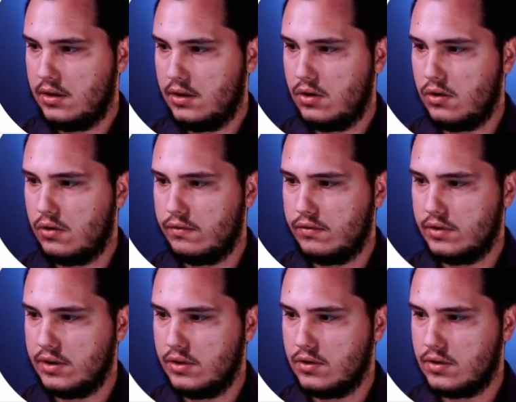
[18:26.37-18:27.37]

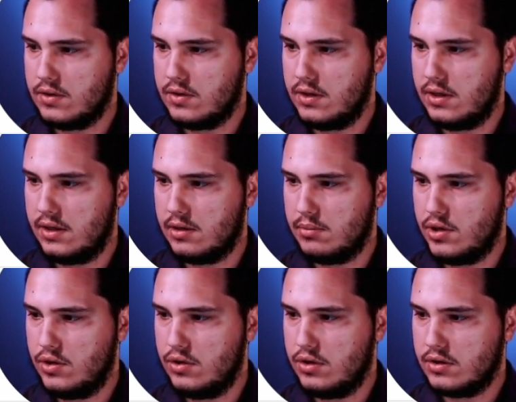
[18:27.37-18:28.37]
Hopefully you can see it here, but
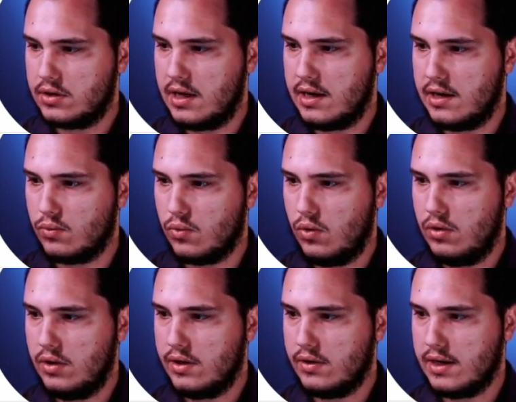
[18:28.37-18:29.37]
you just kind of roll
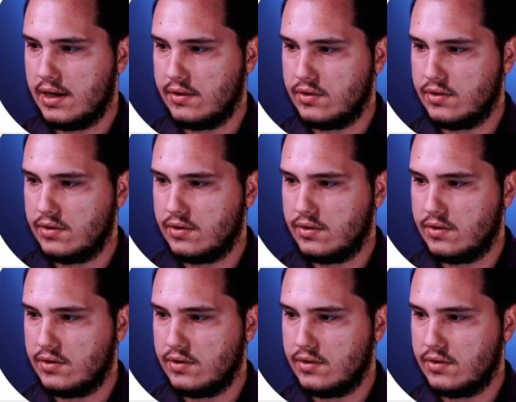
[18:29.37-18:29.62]
it around.